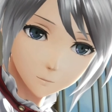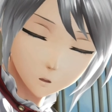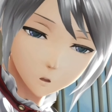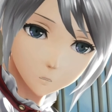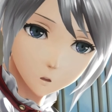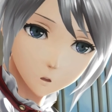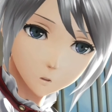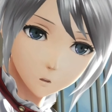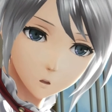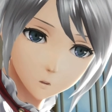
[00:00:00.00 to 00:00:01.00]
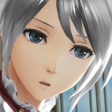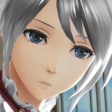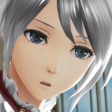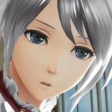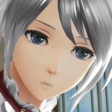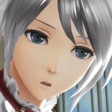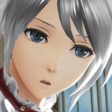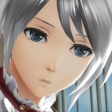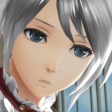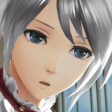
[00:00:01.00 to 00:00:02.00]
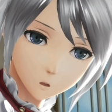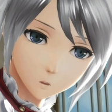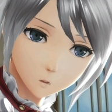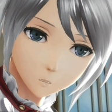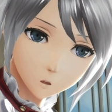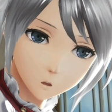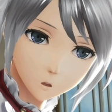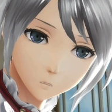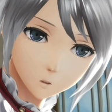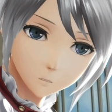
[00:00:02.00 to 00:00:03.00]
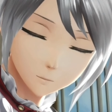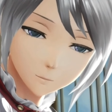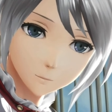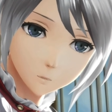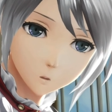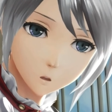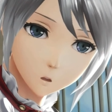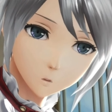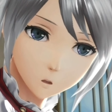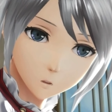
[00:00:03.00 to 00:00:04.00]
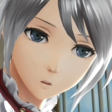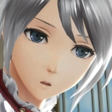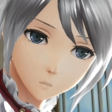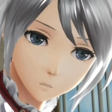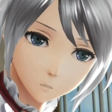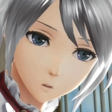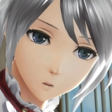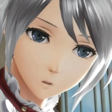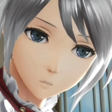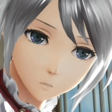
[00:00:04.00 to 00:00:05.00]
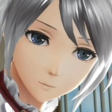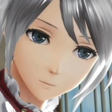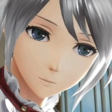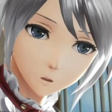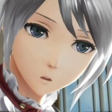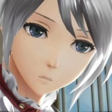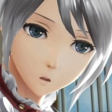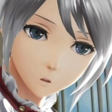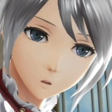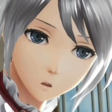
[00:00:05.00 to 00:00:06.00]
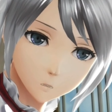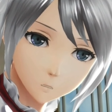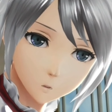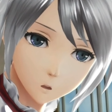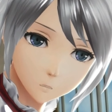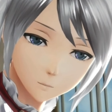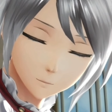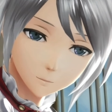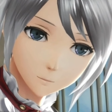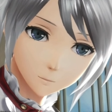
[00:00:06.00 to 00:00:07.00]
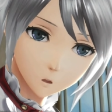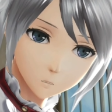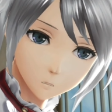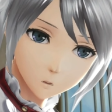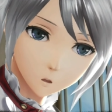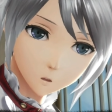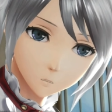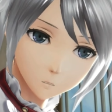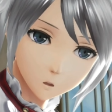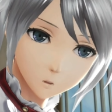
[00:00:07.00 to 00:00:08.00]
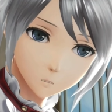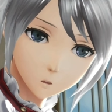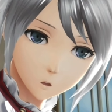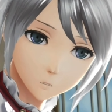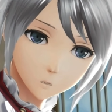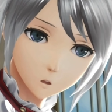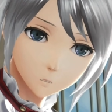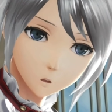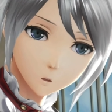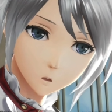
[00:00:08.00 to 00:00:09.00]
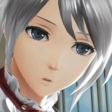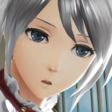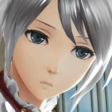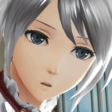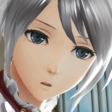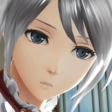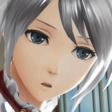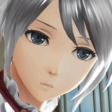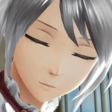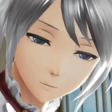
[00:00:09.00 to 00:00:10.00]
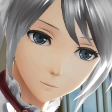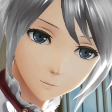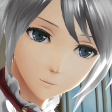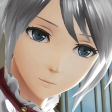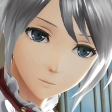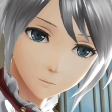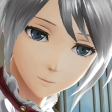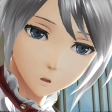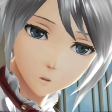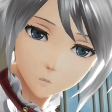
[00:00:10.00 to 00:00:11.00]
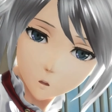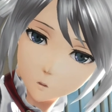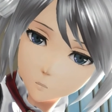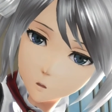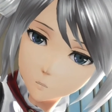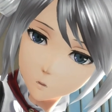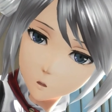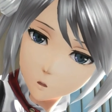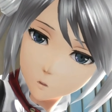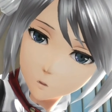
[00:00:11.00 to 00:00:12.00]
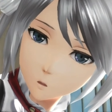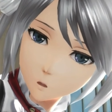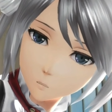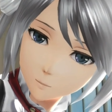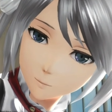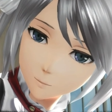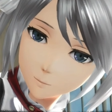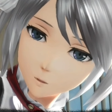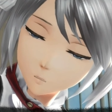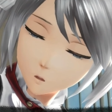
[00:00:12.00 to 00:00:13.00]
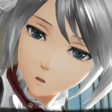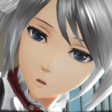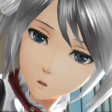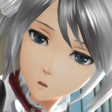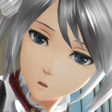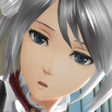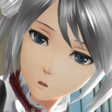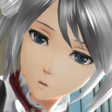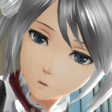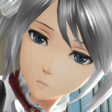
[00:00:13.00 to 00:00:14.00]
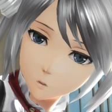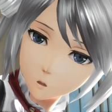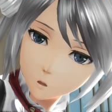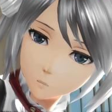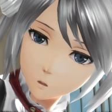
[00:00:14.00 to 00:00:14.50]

It was always different with Dr. Rachel or Dr. Leah, and all my military instructors. I would sit alone and work. My teachers would stand before me or stare over my shoulder. So this is wonderful. I can hardly believe we're studying